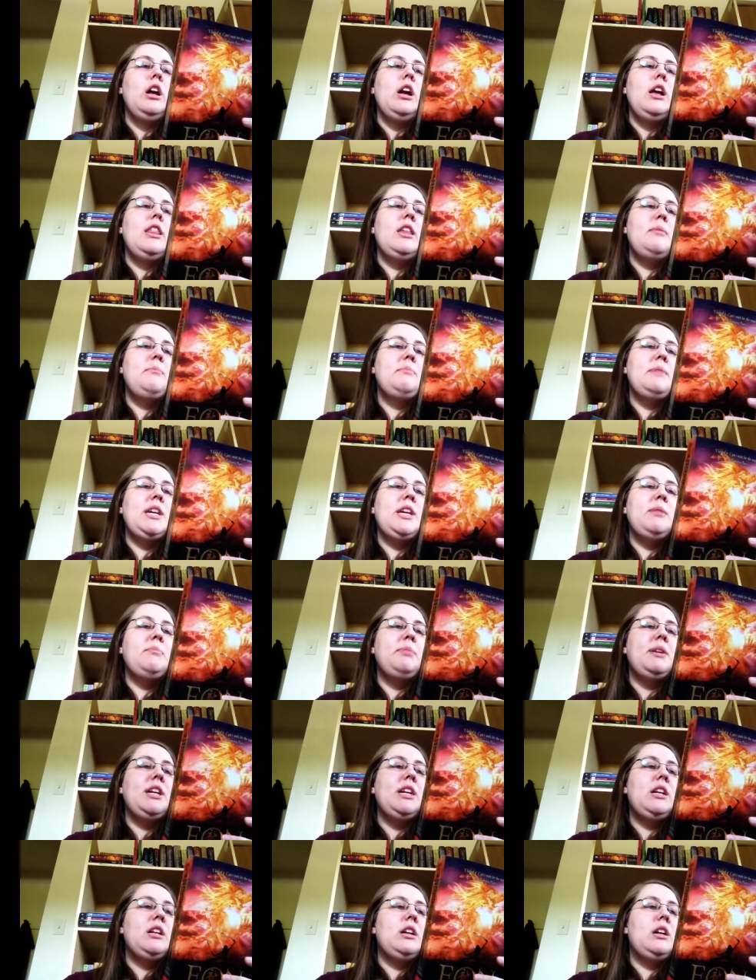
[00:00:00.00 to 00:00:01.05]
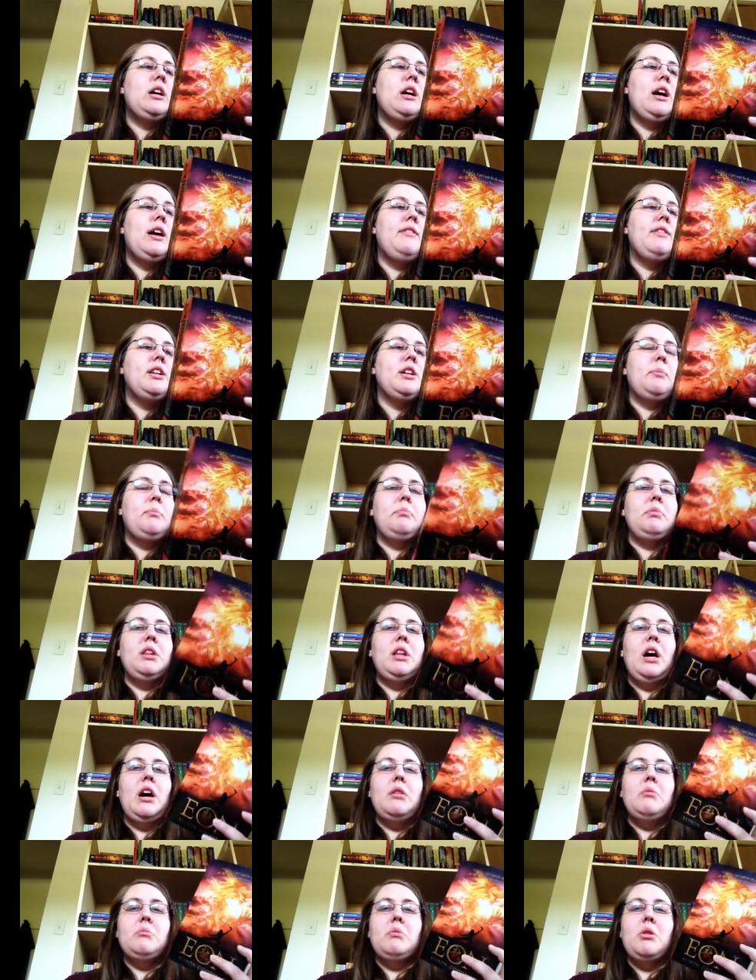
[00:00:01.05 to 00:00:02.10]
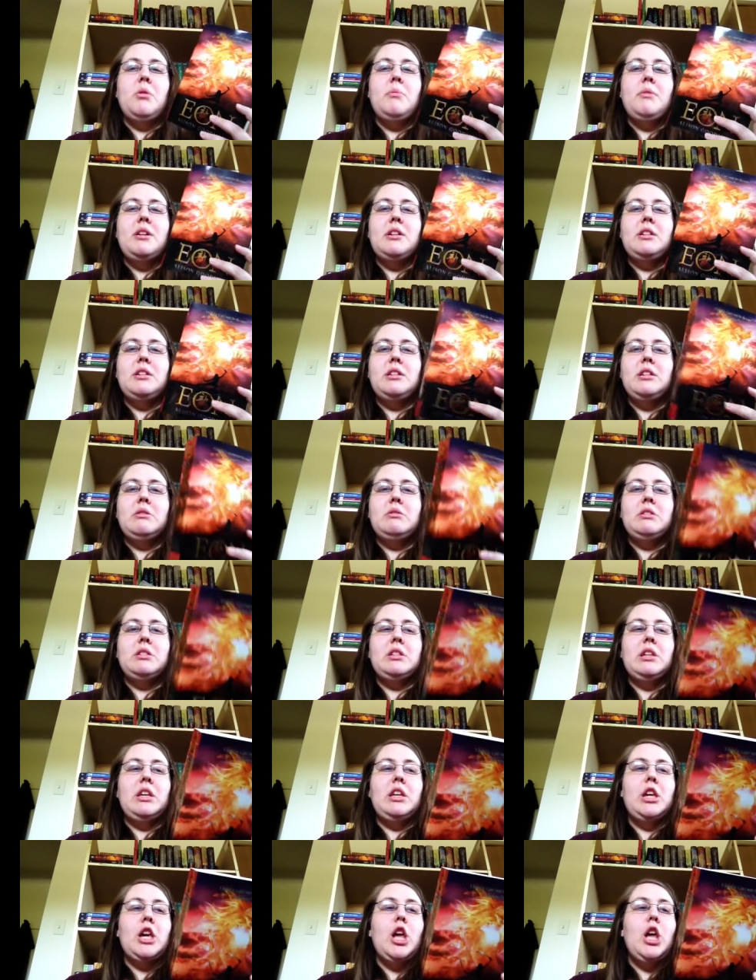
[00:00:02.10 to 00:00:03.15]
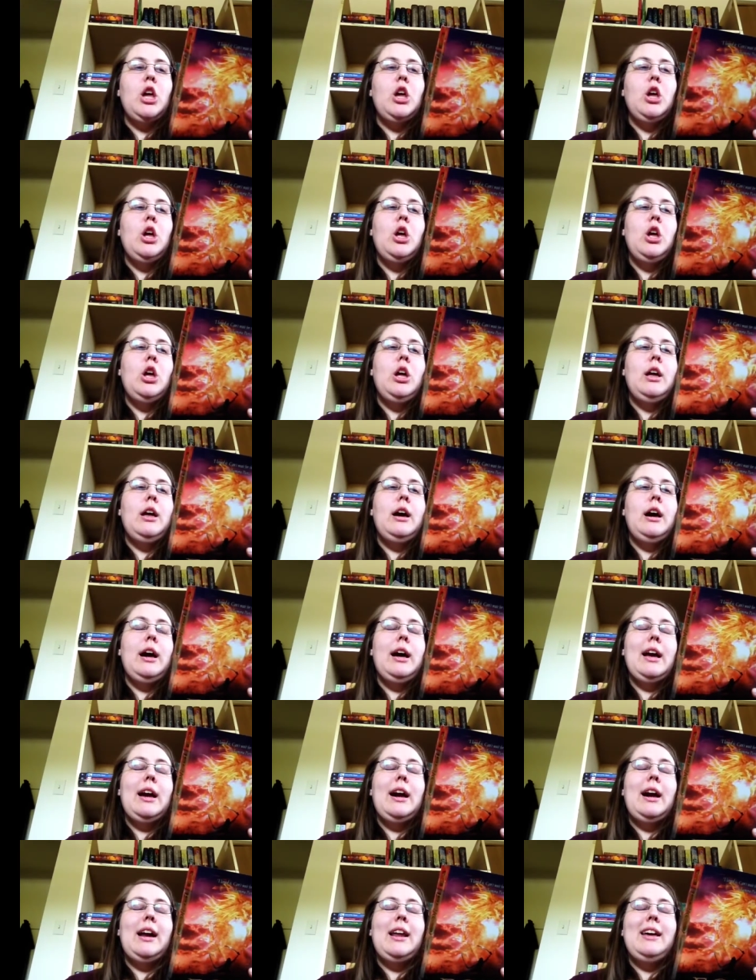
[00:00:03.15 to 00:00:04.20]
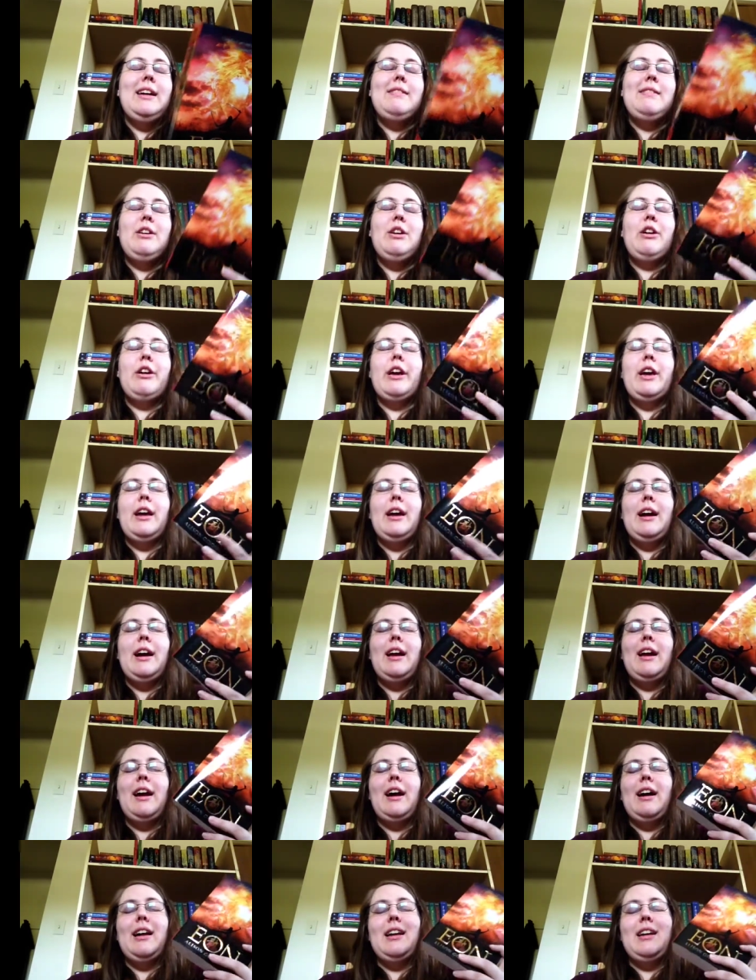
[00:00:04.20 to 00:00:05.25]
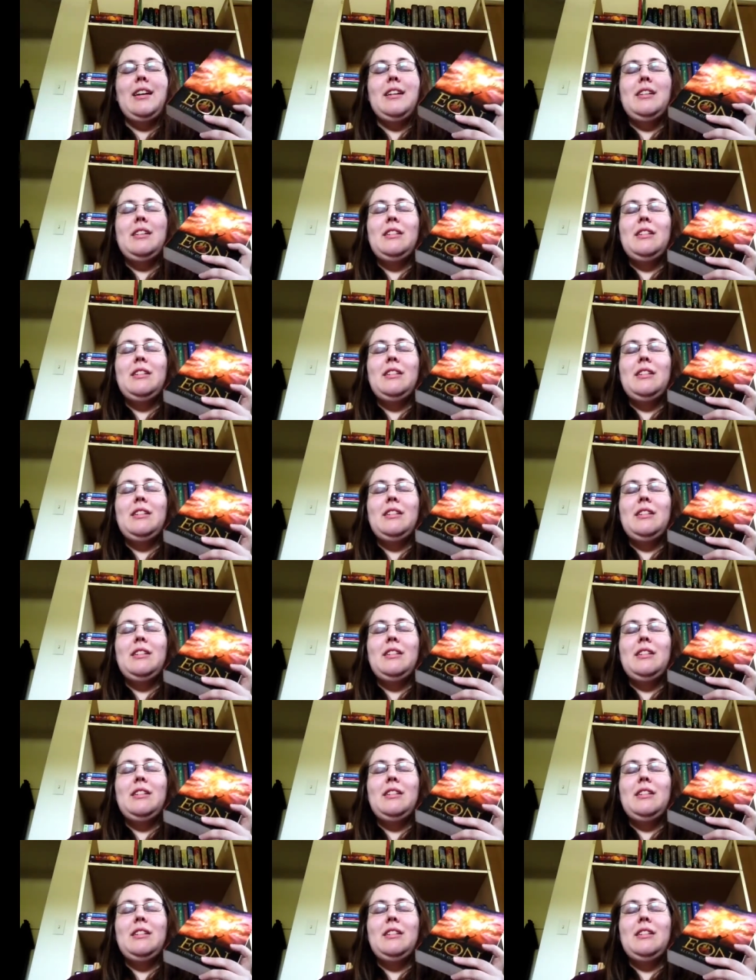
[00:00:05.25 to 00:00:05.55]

And then me having a blonde moment, I was like, I got it. Okay, I got it.